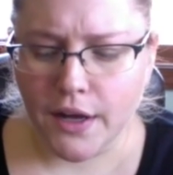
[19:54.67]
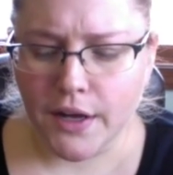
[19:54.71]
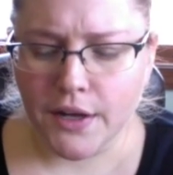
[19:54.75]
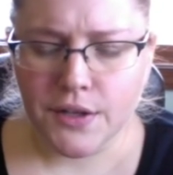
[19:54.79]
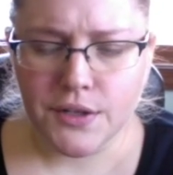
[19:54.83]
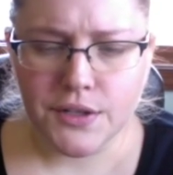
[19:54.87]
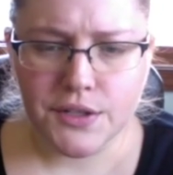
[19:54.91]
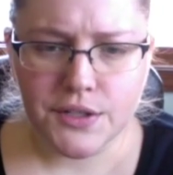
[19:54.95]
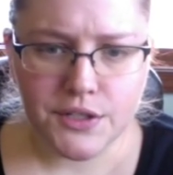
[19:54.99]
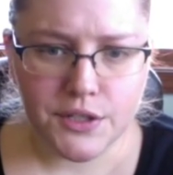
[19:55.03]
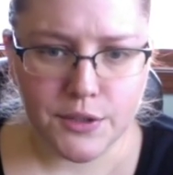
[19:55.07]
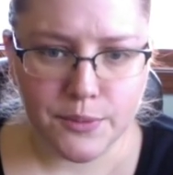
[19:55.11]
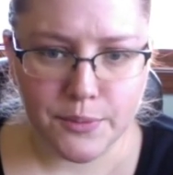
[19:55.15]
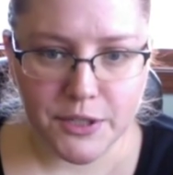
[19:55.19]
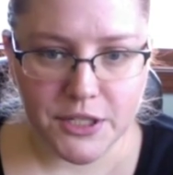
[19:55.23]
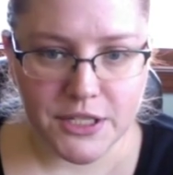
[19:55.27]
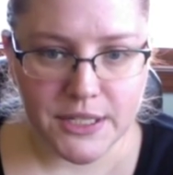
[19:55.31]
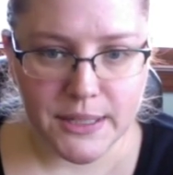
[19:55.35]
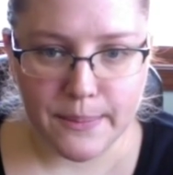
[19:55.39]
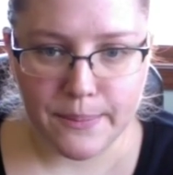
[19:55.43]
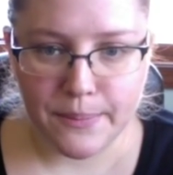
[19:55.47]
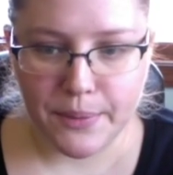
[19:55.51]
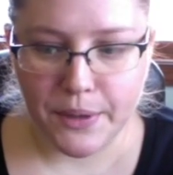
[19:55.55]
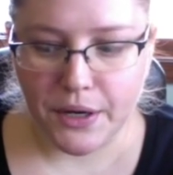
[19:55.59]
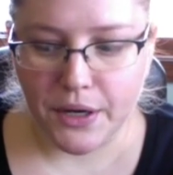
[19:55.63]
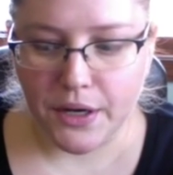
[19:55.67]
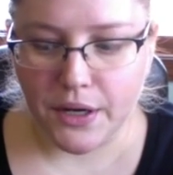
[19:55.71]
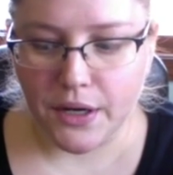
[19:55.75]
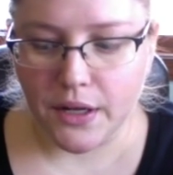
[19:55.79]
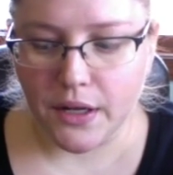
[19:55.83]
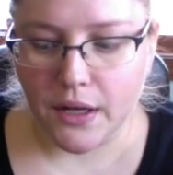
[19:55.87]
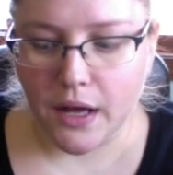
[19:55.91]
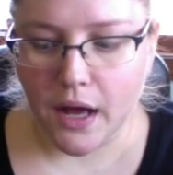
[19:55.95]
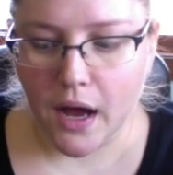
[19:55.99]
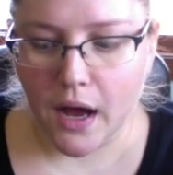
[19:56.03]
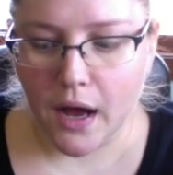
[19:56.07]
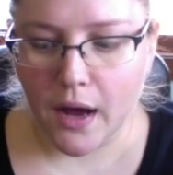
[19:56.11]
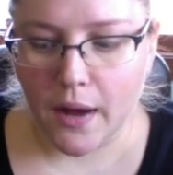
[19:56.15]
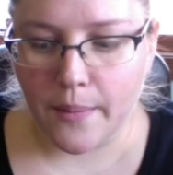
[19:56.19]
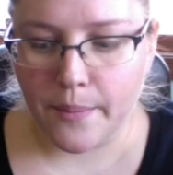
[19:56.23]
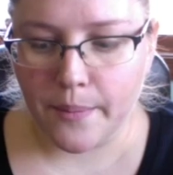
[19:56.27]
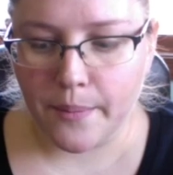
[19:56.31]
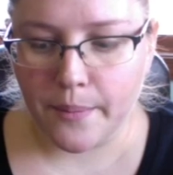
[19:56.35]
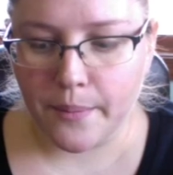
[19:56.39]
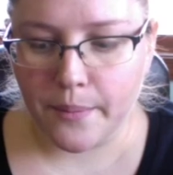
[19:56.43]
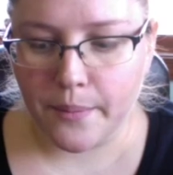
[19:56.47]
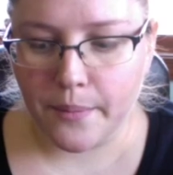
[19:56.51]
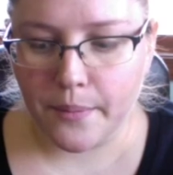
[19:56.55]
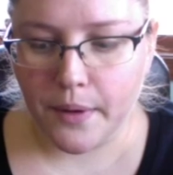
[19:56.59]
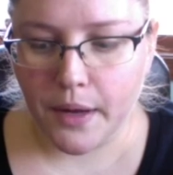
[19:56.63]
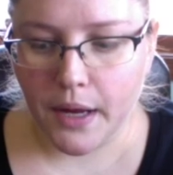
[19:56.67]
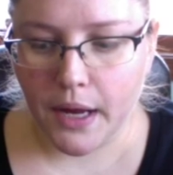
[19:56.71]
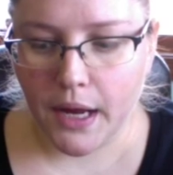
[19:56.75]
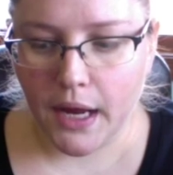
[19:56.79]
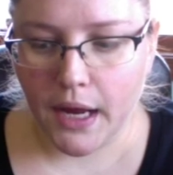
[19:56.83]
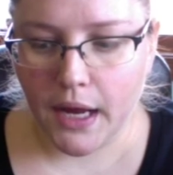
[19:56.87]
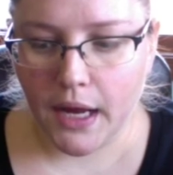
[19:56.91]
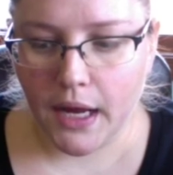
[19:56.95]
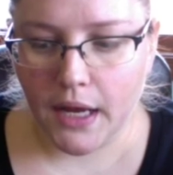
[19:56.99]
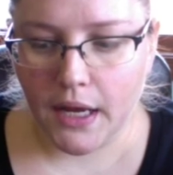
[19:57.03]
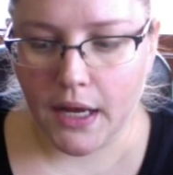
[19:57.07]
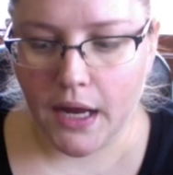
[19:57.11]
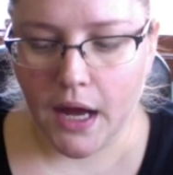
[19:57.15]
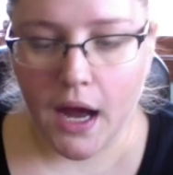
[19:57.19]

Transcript: super simple, and